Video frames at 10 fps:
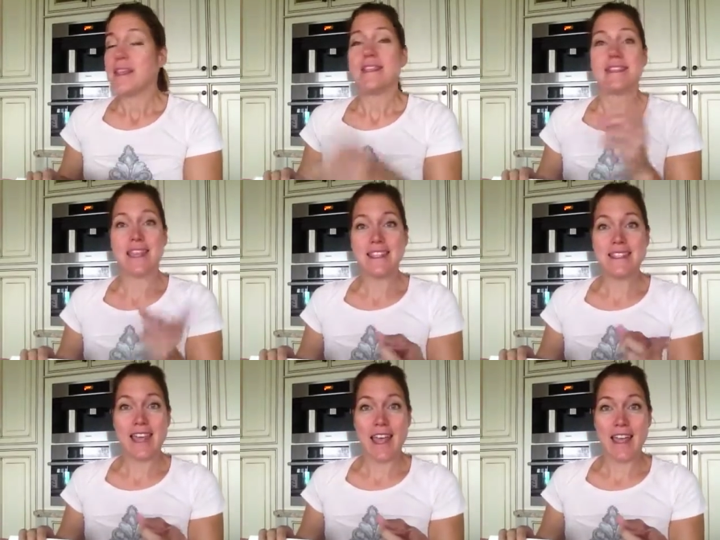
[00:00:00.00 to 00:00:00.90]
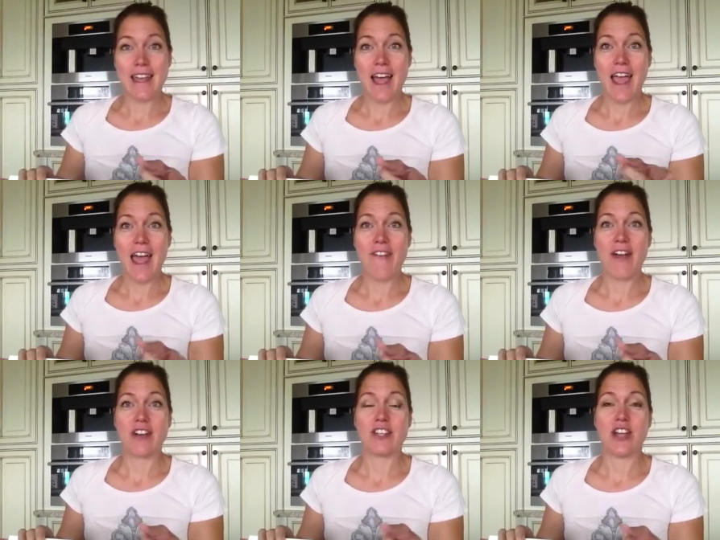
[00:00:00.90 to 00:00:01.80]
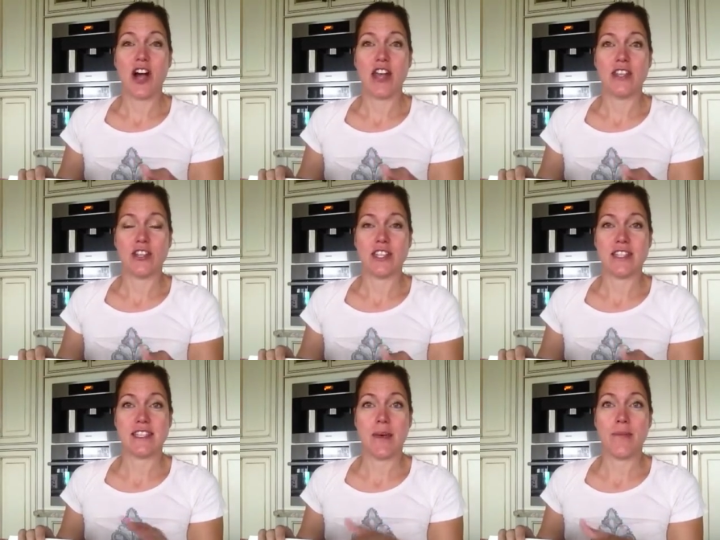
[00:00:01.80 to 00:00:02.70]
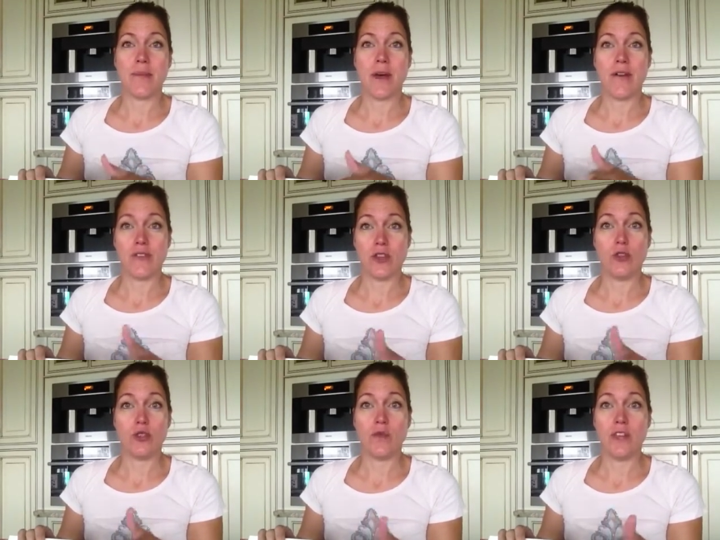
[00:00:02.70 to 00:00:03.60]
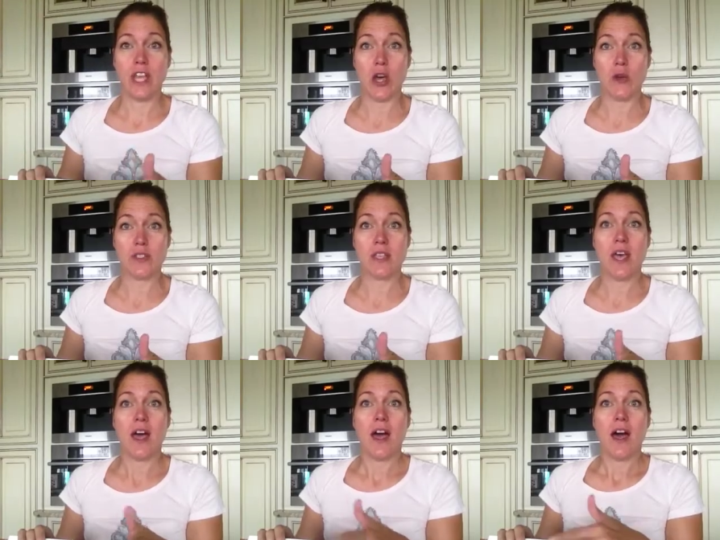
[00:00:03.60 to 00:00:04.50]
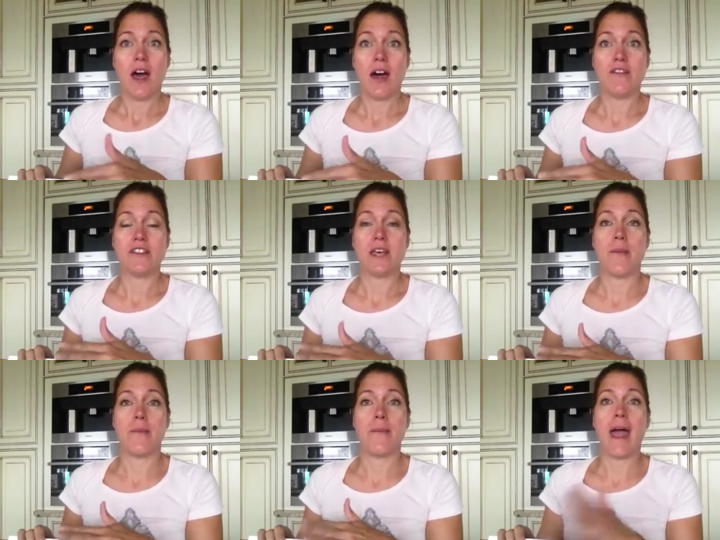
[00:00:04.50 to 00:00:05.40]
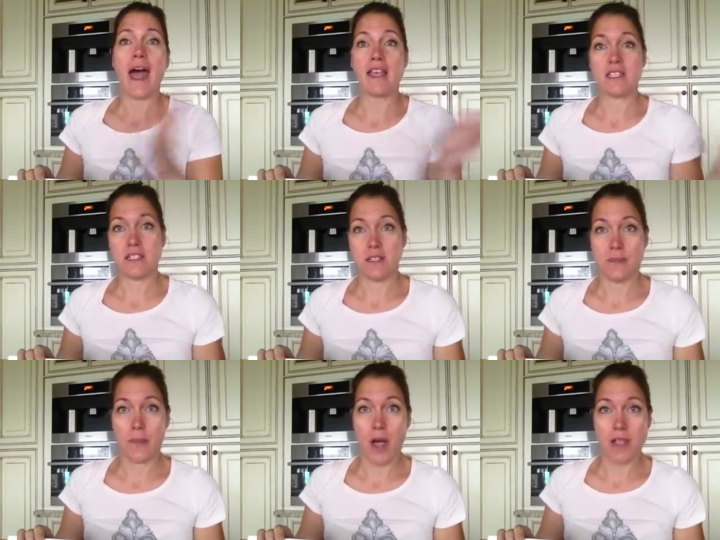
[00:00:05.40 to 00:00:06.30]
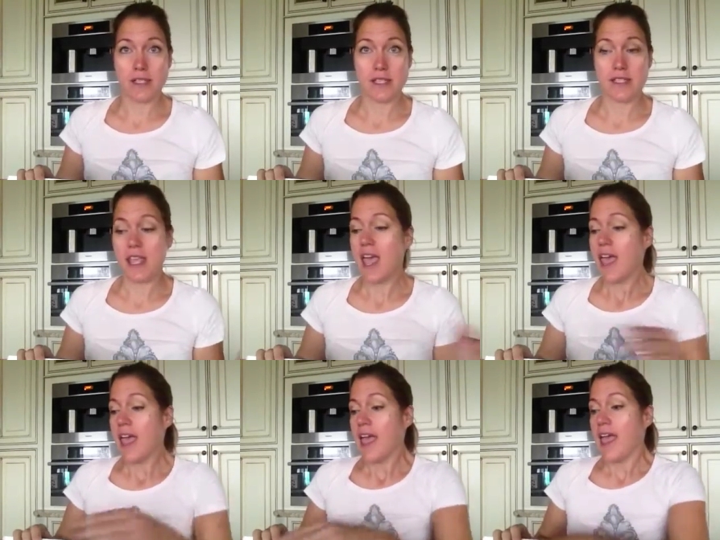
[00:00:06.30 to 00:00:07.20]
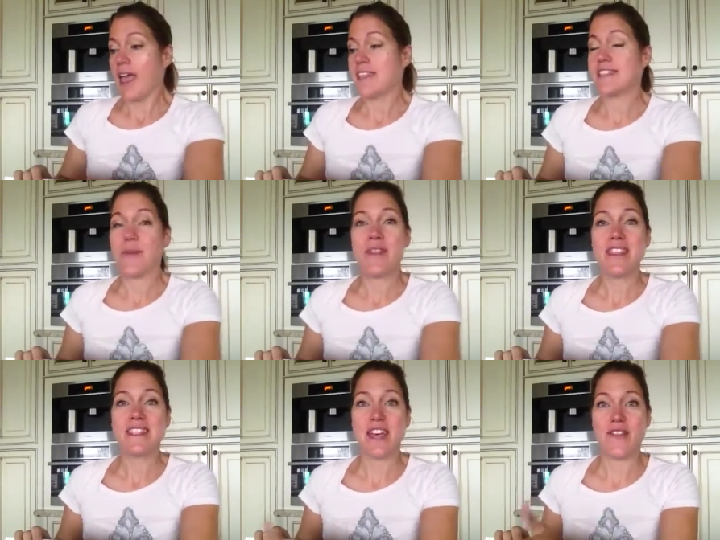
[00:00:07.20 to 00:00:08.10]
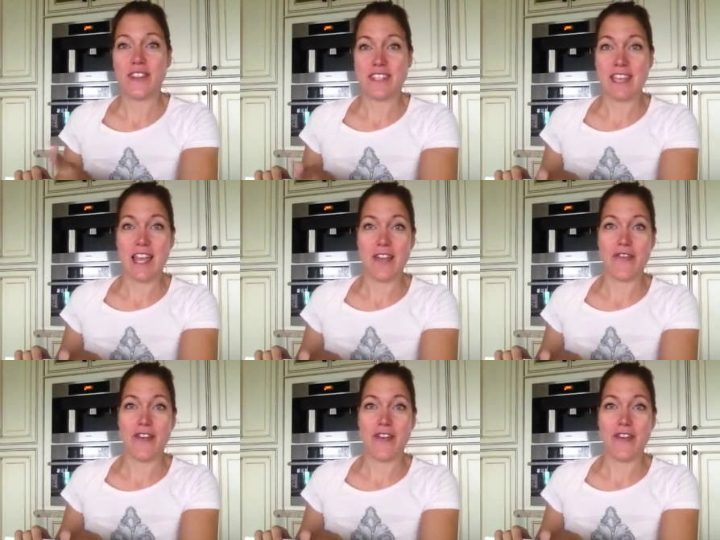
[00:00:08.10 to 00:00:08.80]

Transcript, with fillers: since then, I have actually gone and looked at some uh, YouTube videos of some past boxes. And some of the stuff is kind of